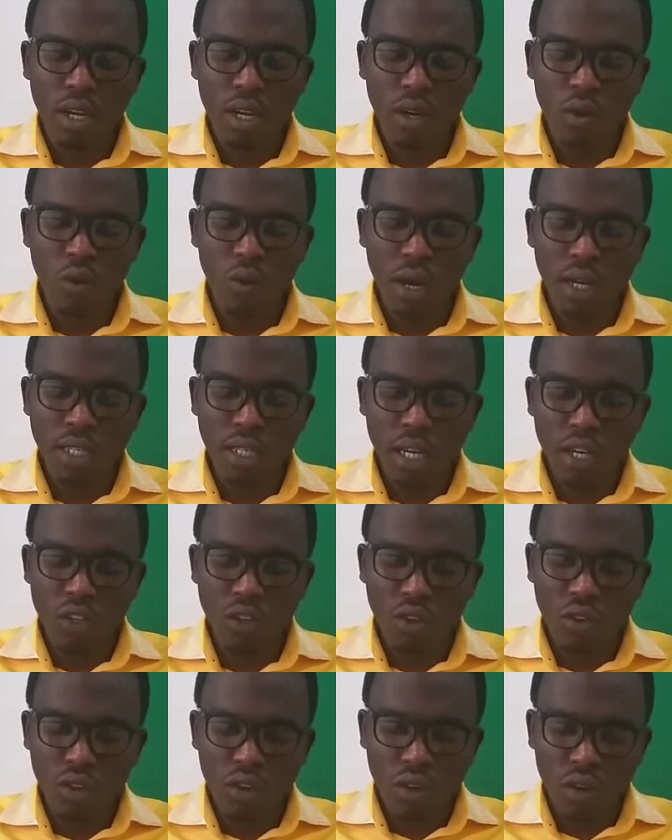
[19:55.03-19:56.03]
What are
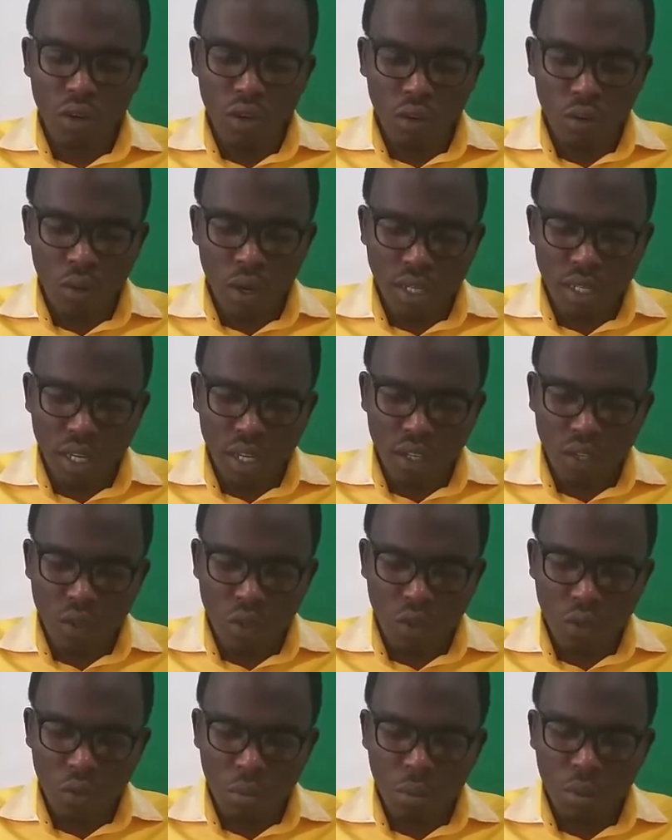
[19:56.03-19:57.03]

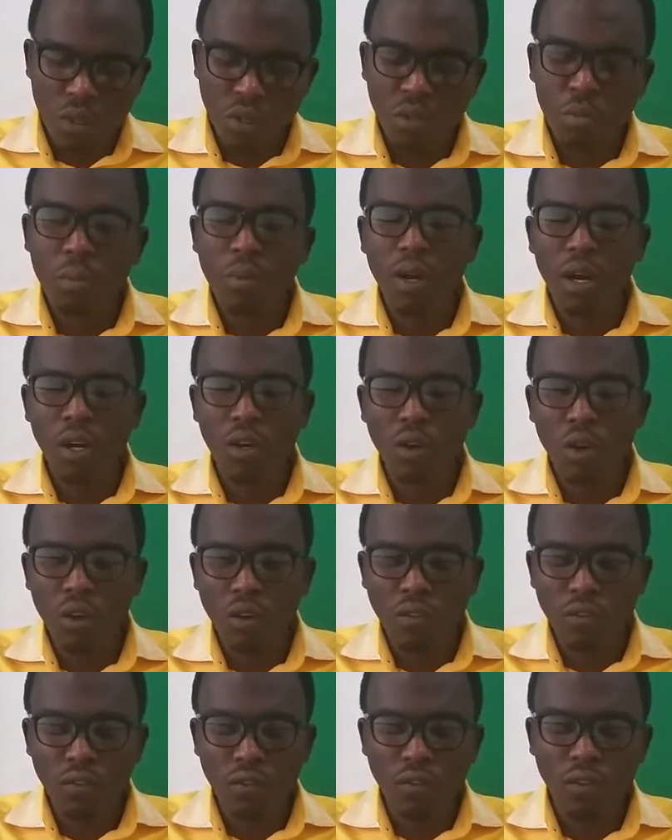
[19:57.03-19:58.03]
you most proud
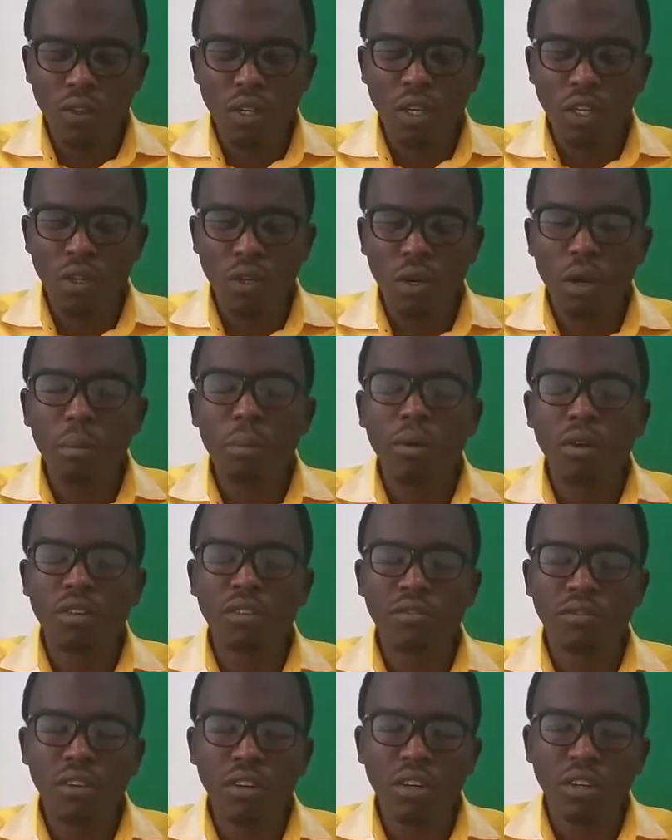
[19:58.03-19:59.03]
of in your
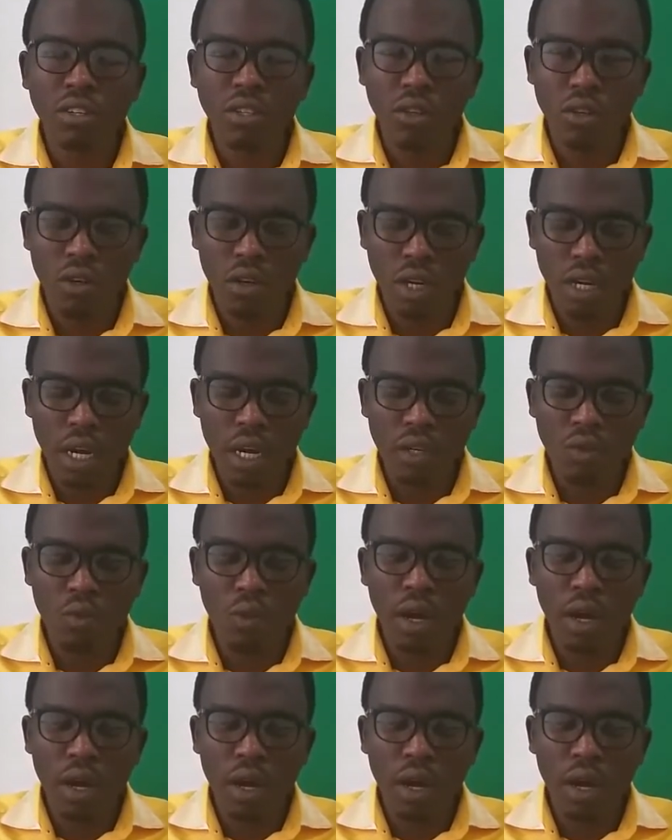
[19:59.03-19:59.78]
portfolio and